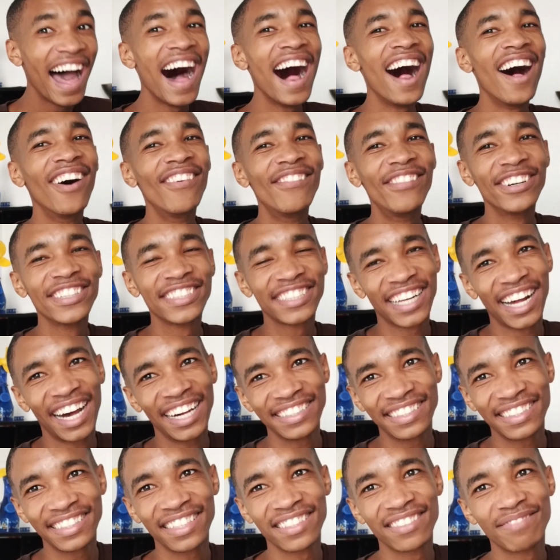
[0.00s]
Almost
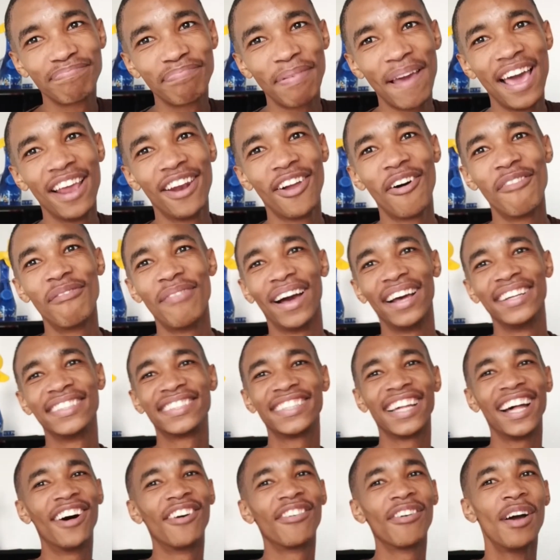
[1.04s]
cast a spell on
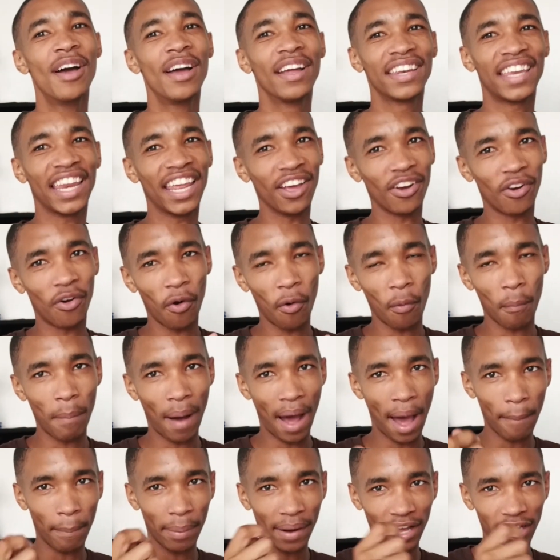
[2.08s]
myself. Deko
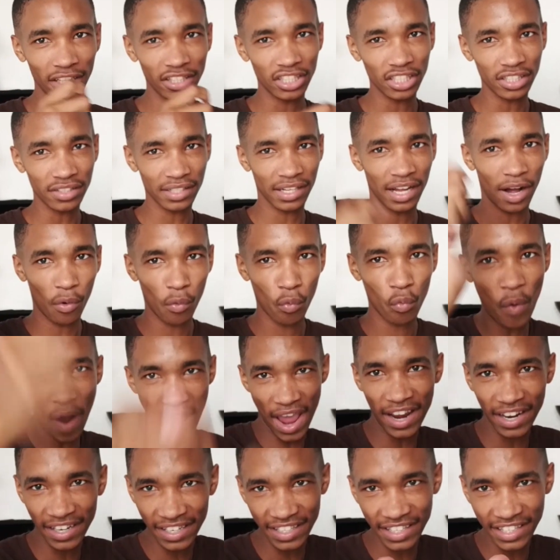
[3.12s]
Barbara Jessica
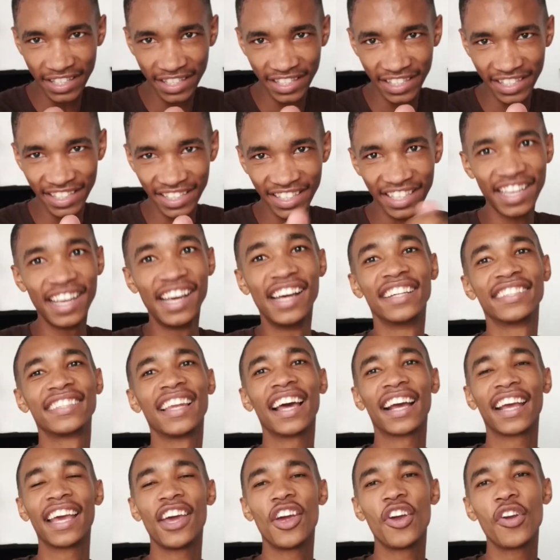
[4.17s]
Wedi. It's
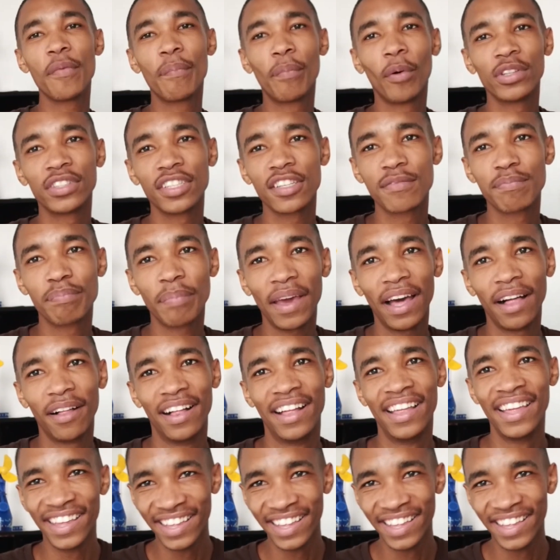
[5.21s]
like a Harry Potter spell.